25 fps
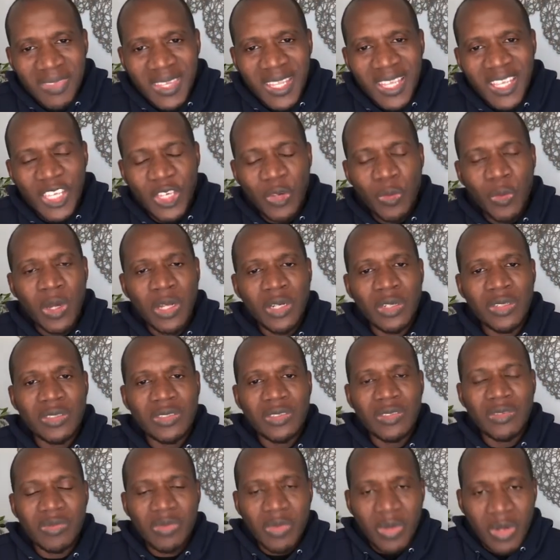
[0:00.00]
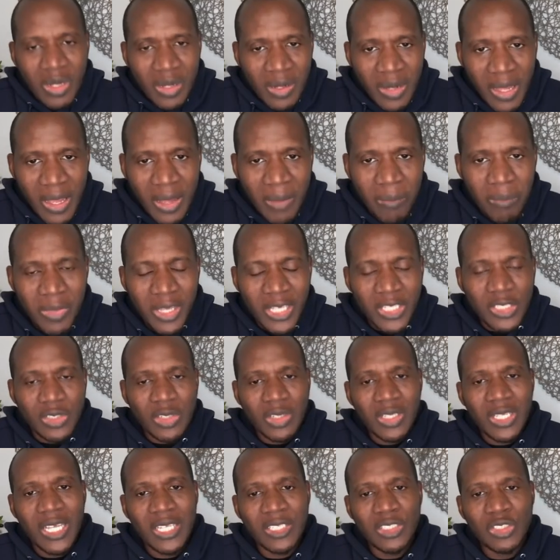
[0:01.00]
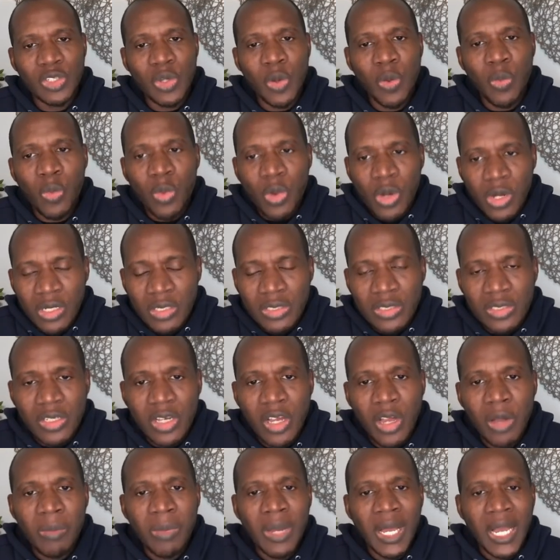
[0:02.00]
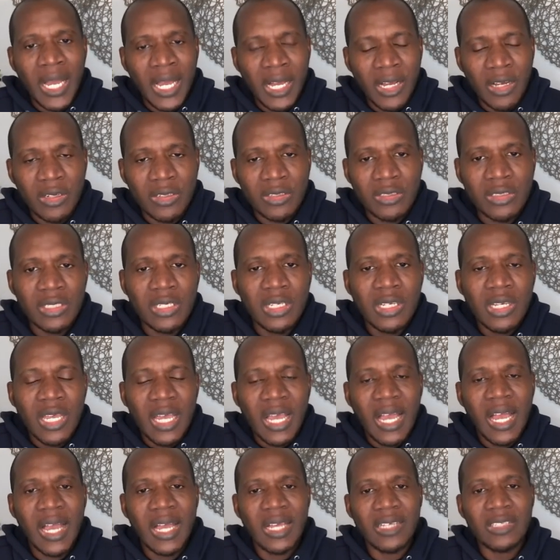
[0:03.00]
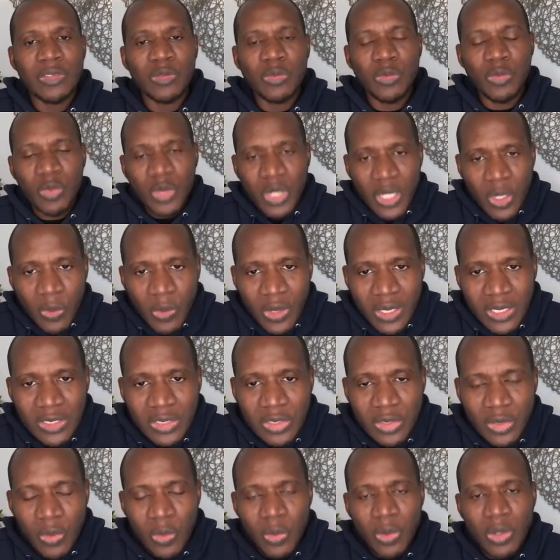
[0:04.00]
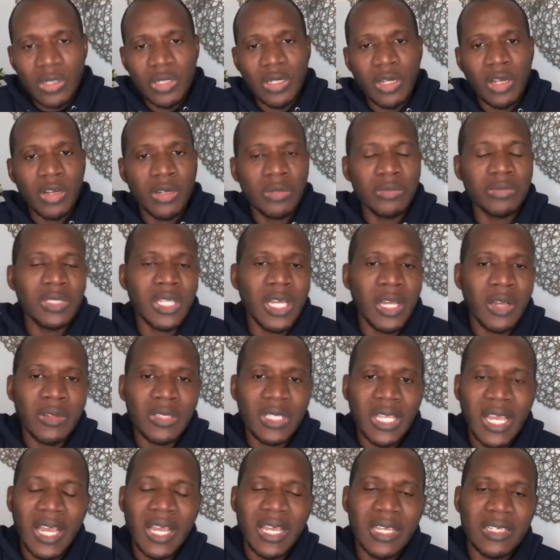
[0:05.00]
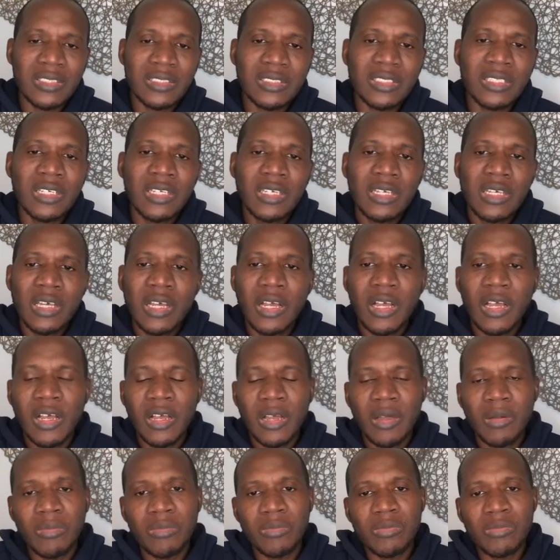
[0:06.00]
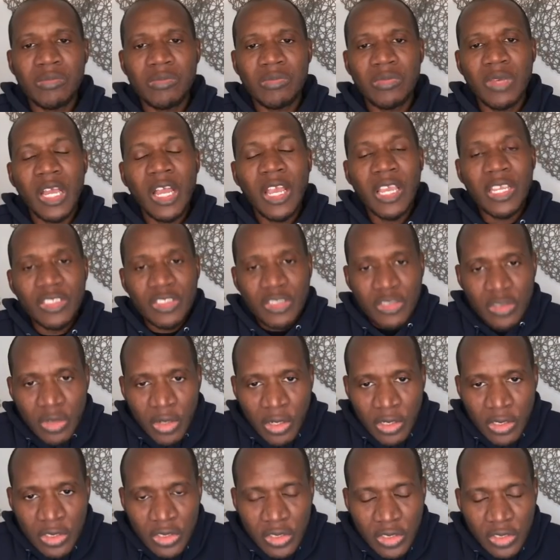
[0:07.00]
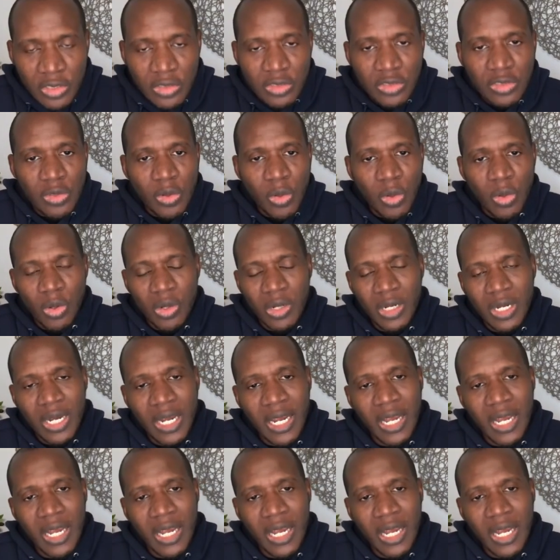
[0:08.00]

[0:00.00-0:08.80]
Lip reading: You want to make sure that your words come out as a request, your word comes out as instructions or